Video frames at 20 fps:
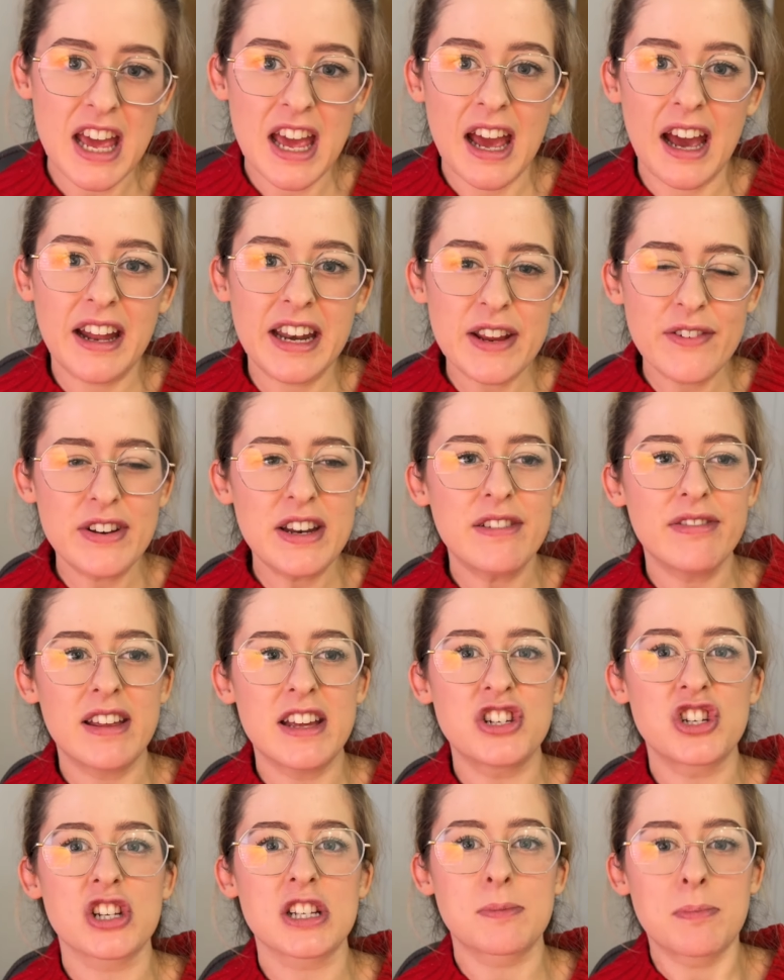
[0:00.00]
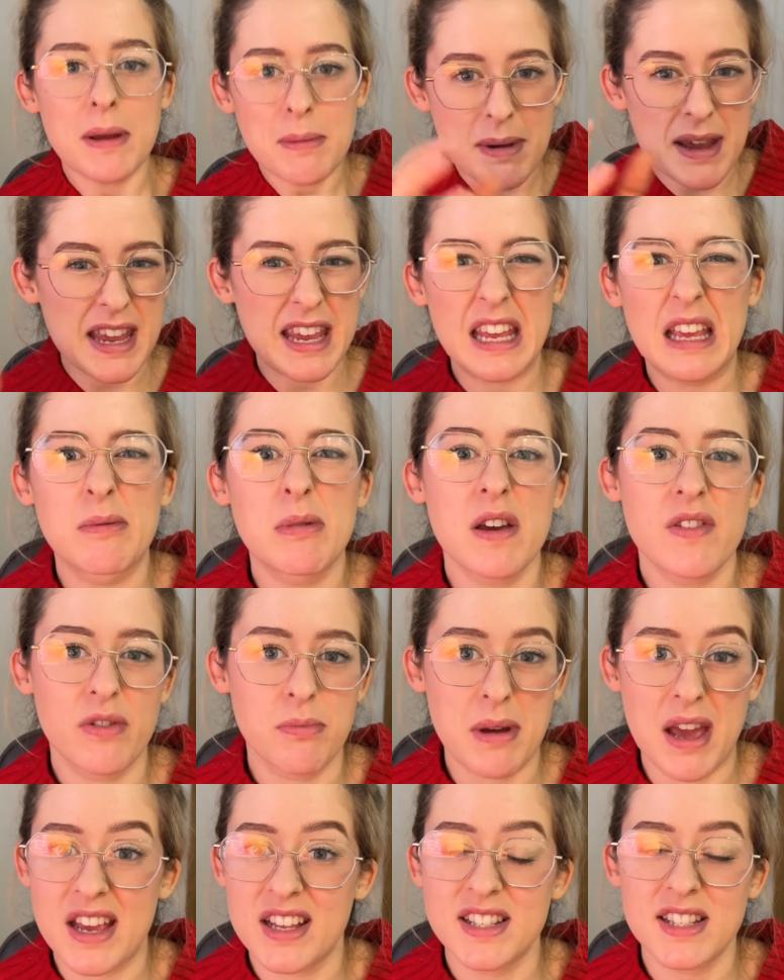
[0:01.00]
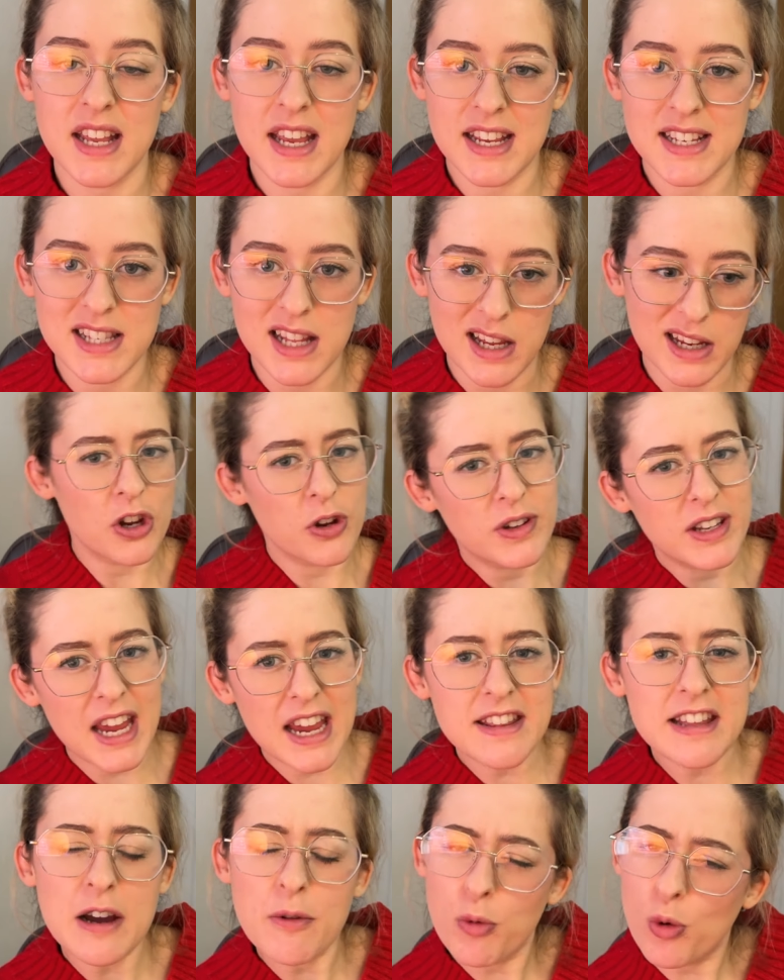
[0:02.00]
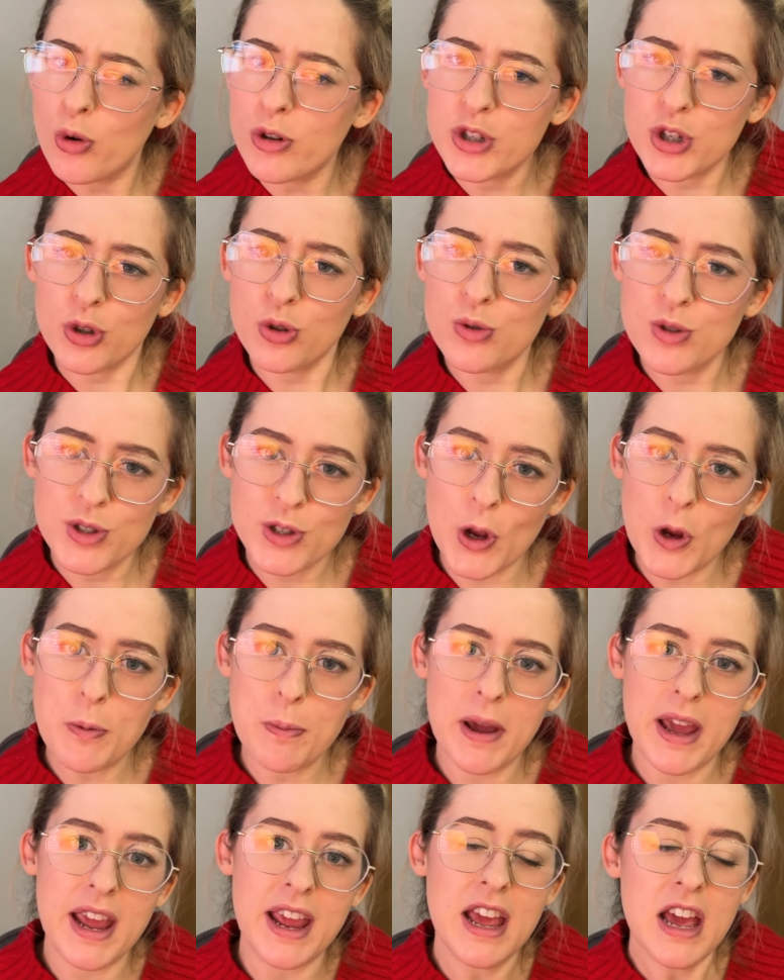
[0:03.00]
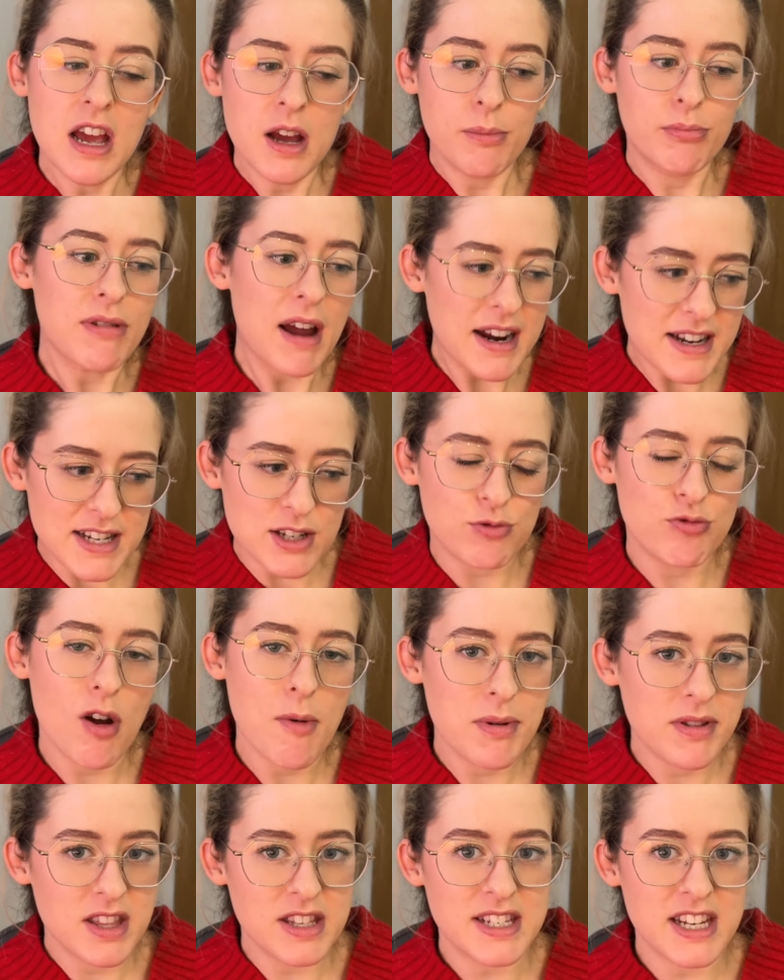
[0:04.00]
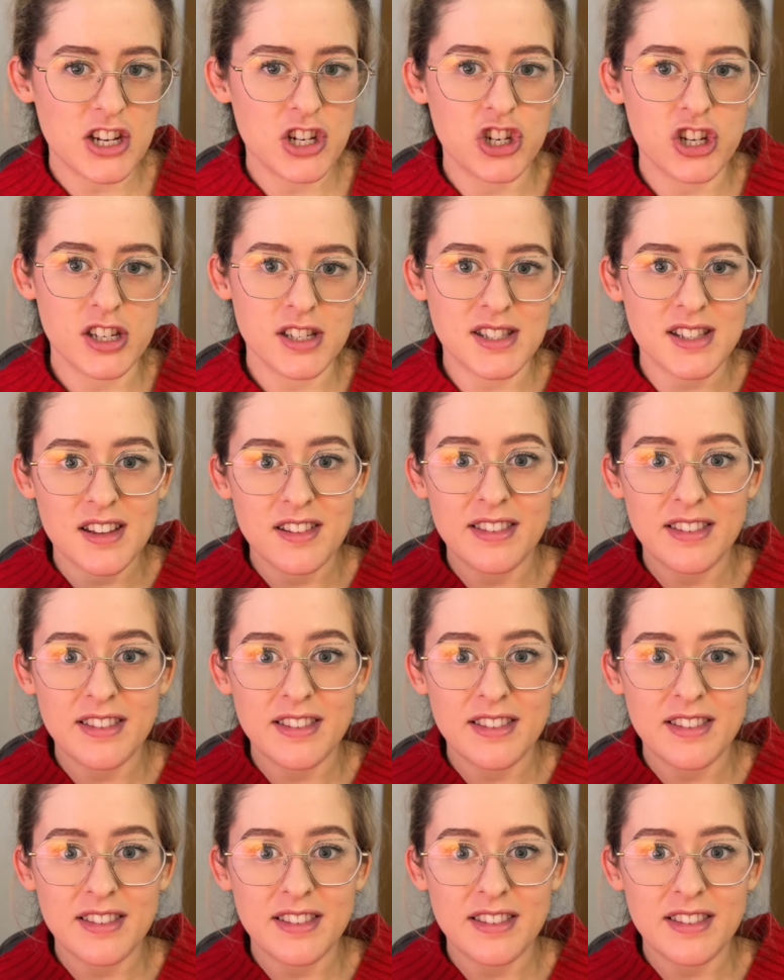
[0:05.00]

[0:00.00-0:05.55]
And even if they're just been making a bit of a mess, it's like, you know, get that water all soapy, practice rubbing the dishes.